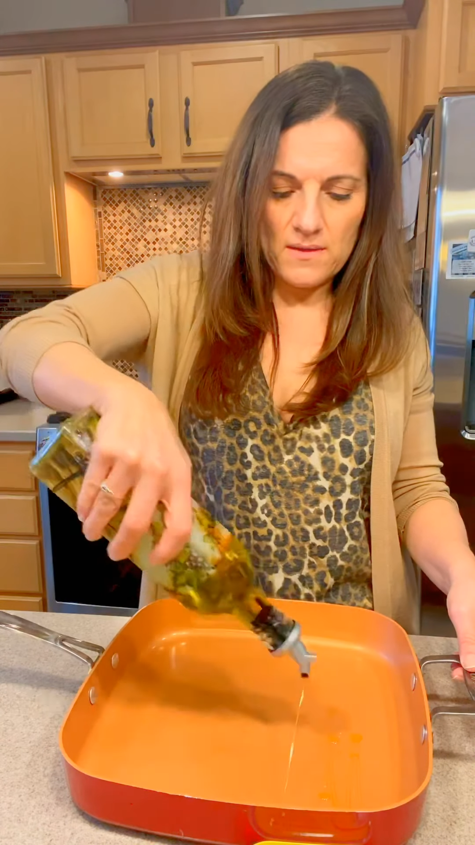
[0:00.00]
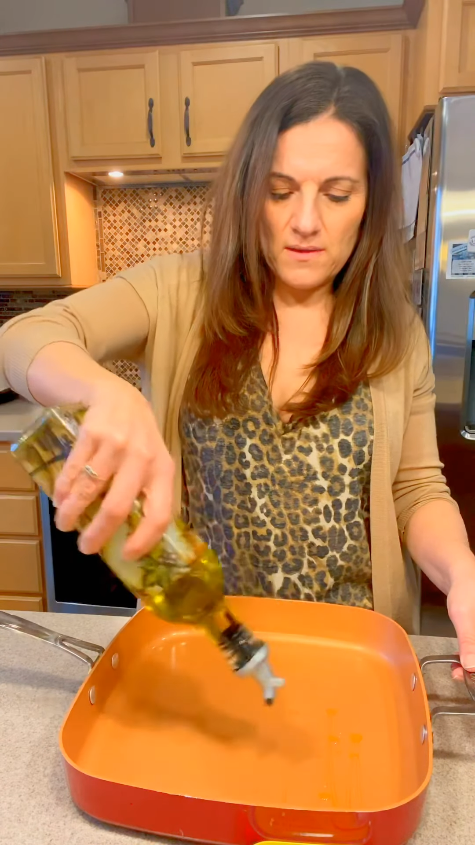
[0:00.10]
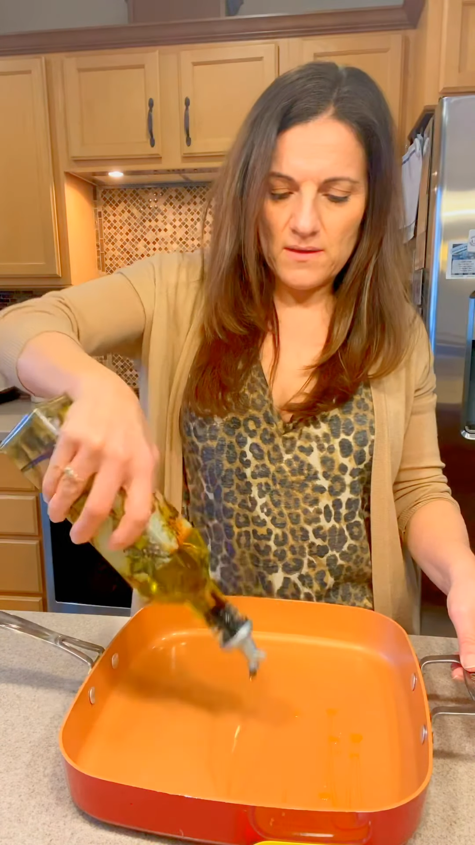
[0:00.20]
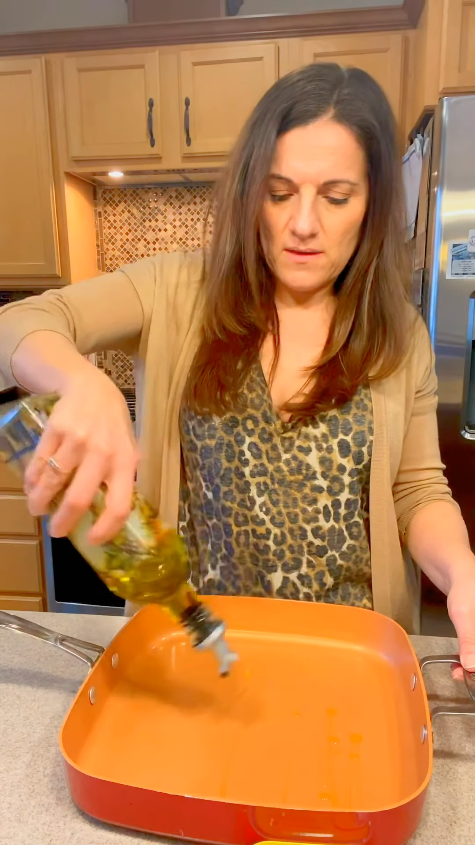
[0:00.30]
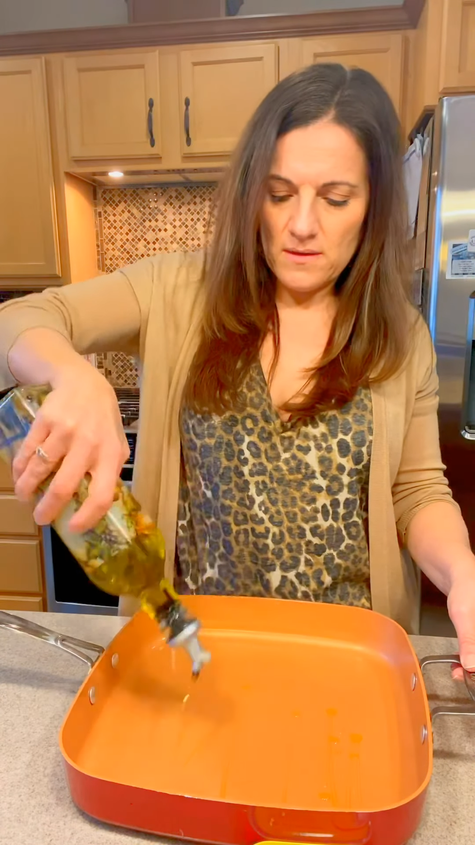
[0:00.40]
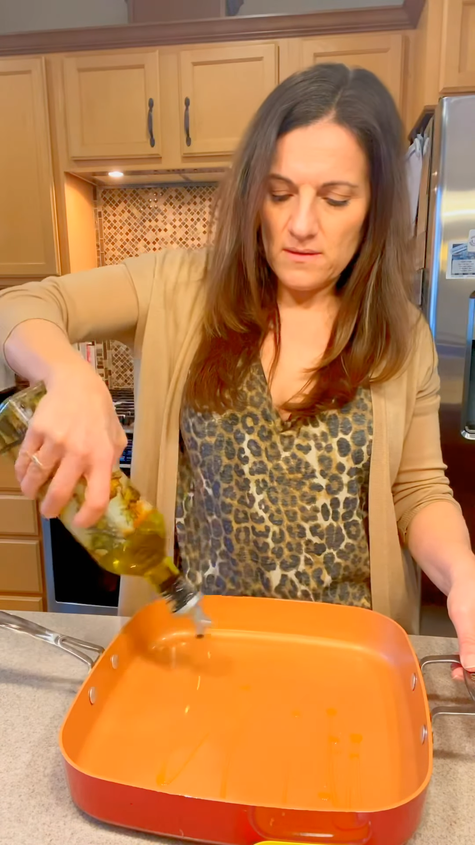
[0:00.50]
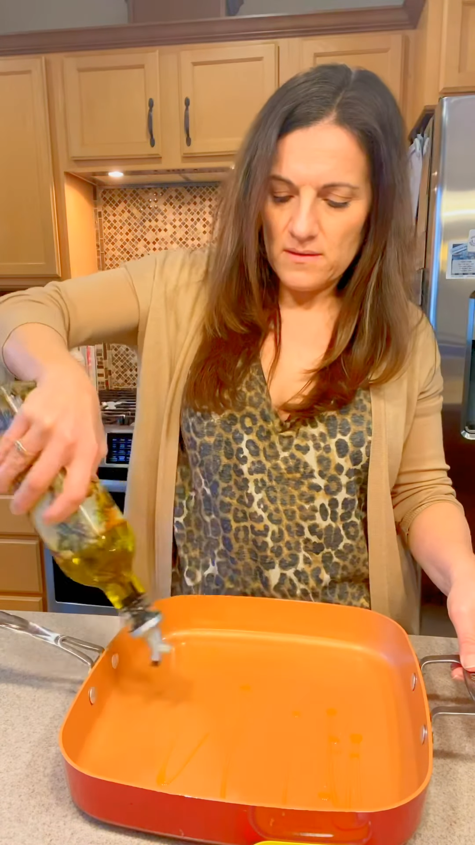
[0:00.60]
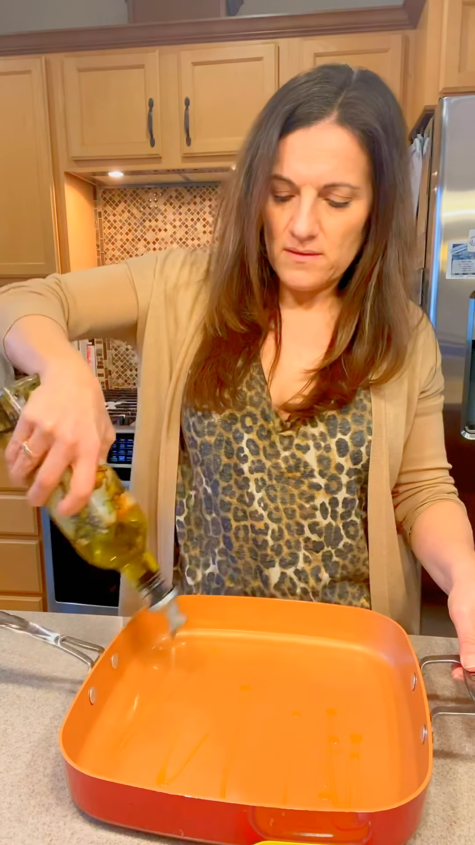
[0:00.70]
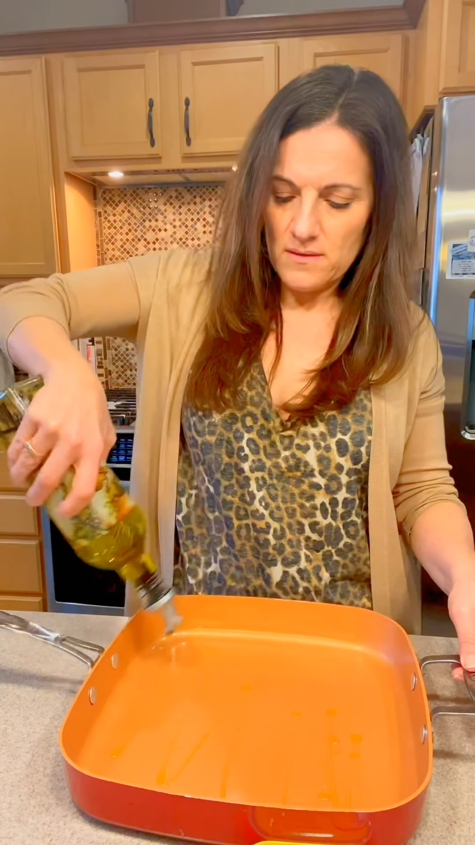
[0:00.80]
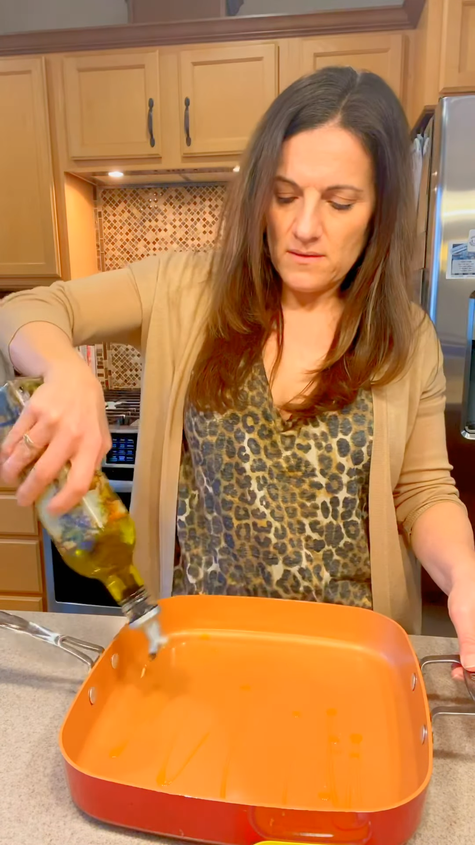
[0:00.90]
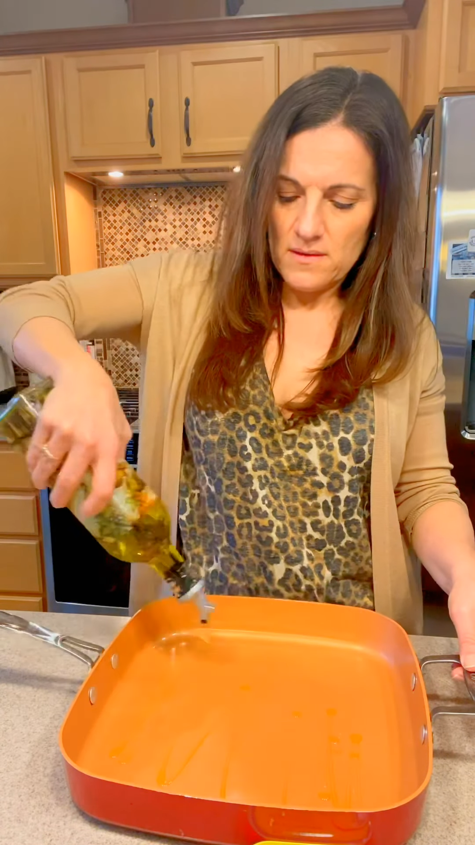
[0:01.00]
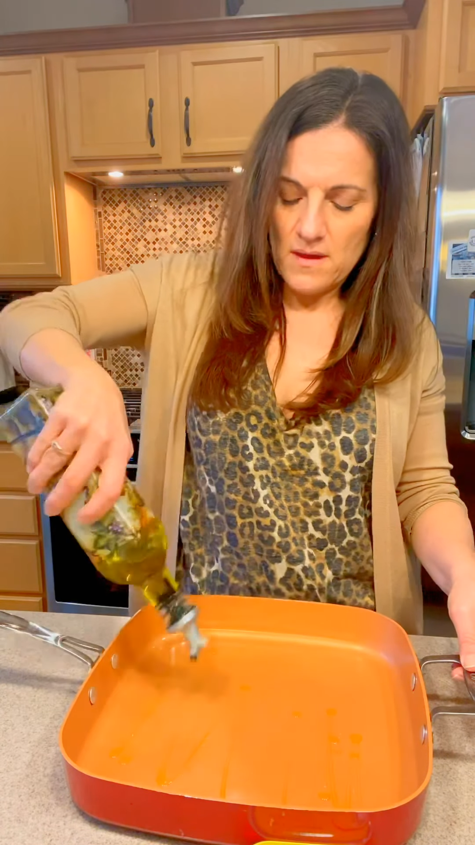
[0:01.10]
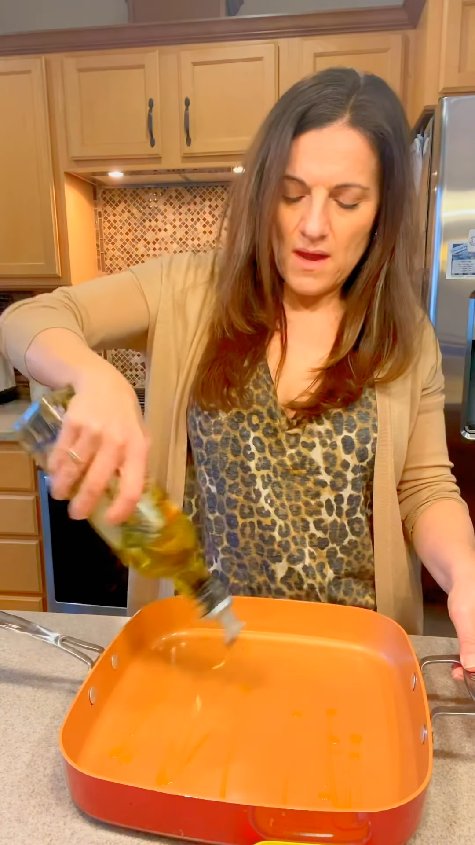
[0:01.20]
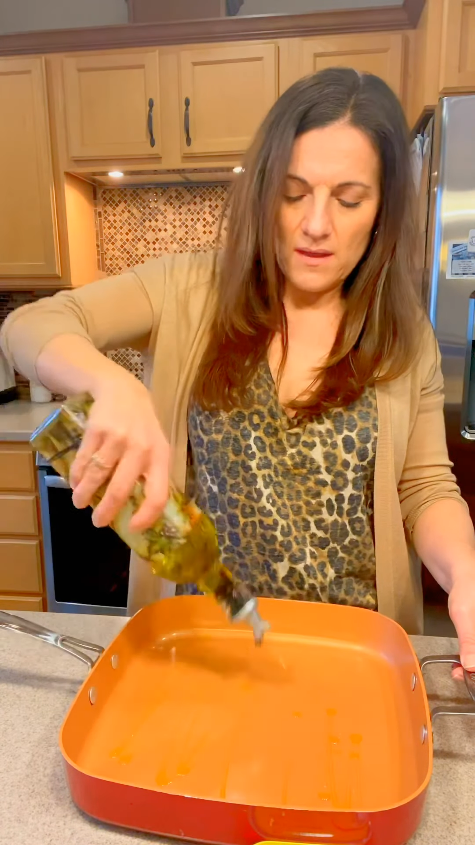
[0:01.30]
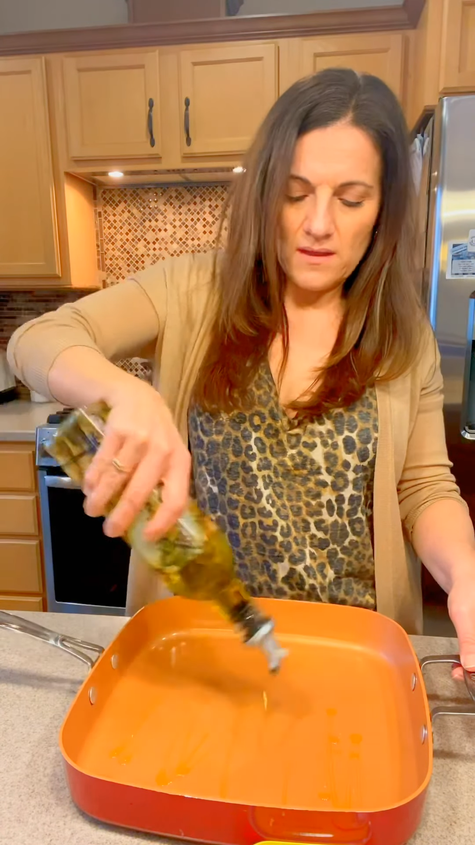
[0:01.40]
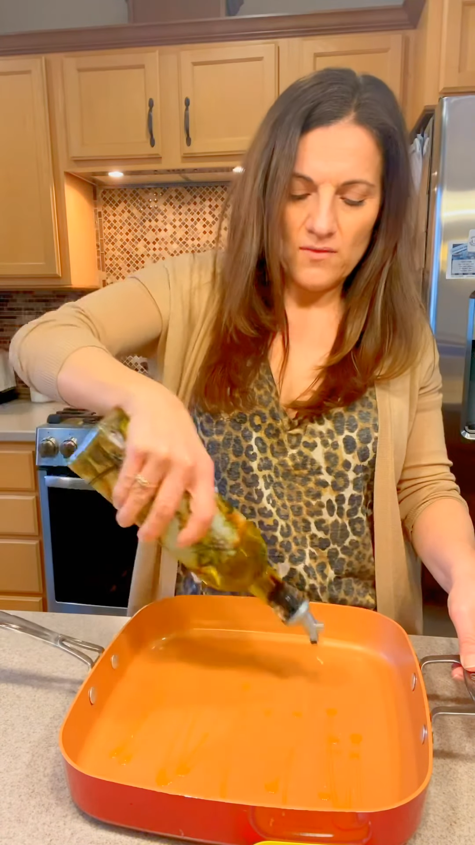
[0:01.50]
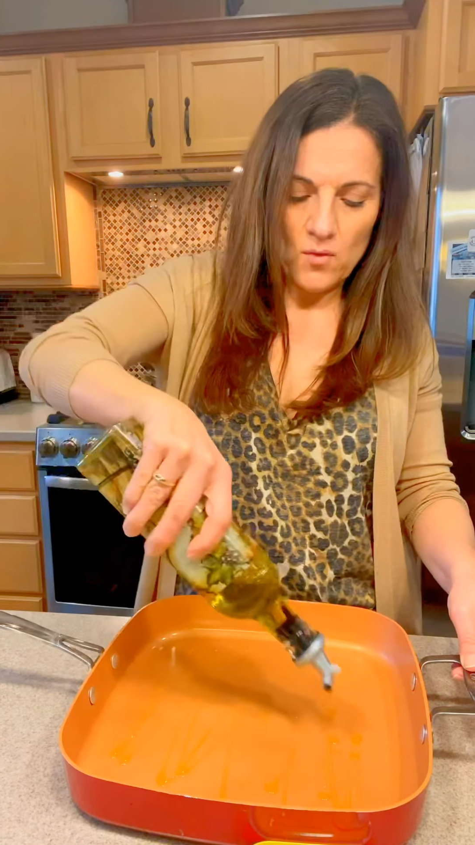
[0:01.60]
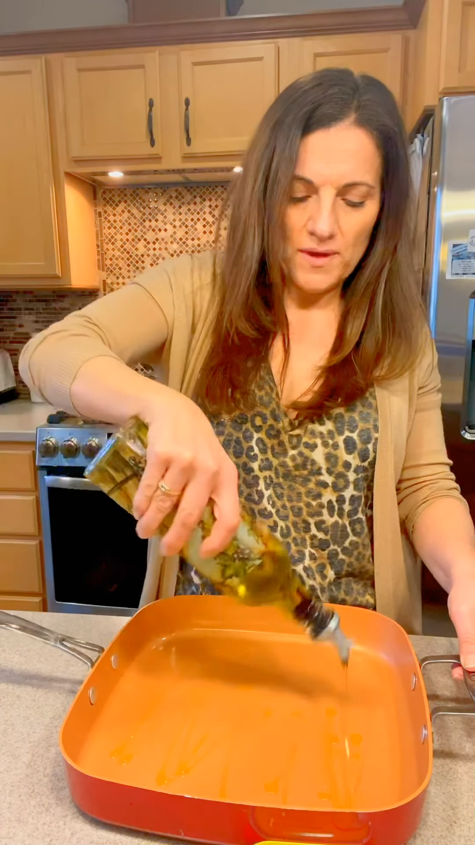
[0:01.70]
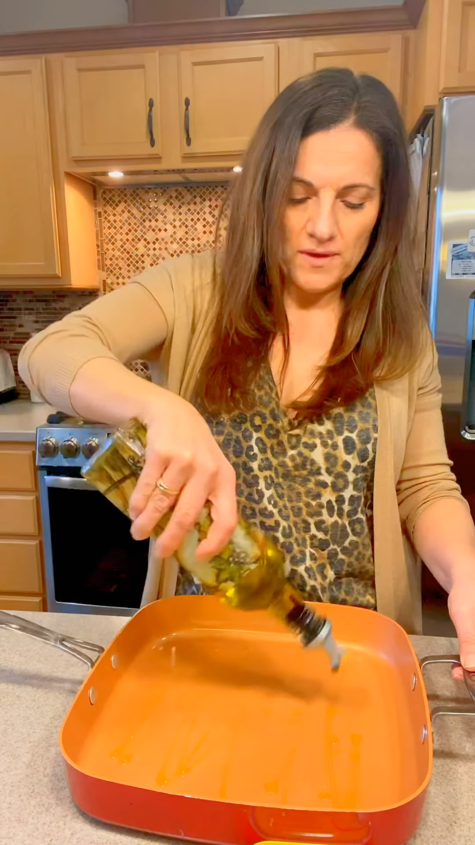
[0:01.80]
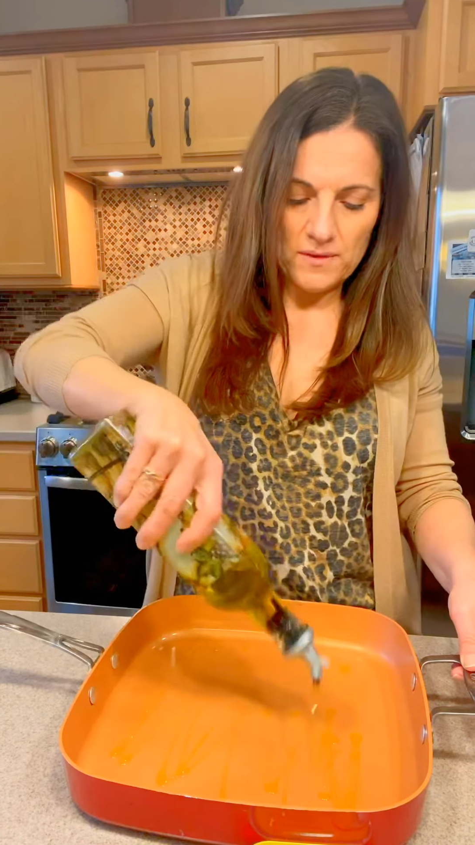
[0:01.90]
the olive
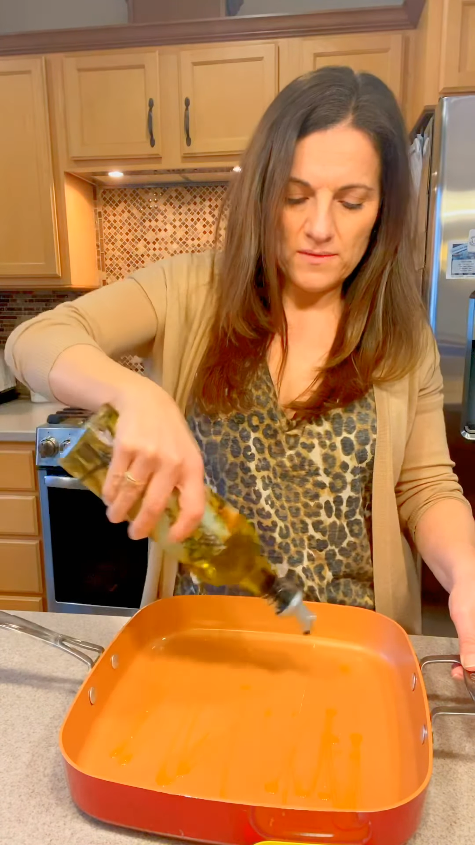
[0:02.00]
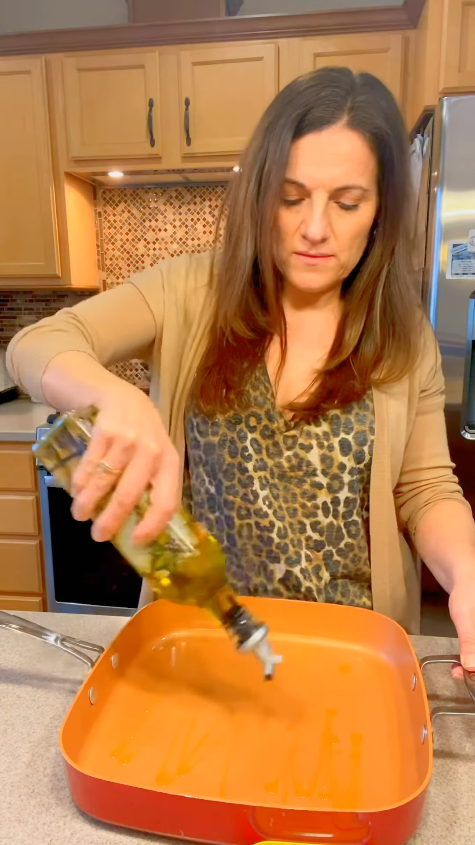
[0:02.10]
oil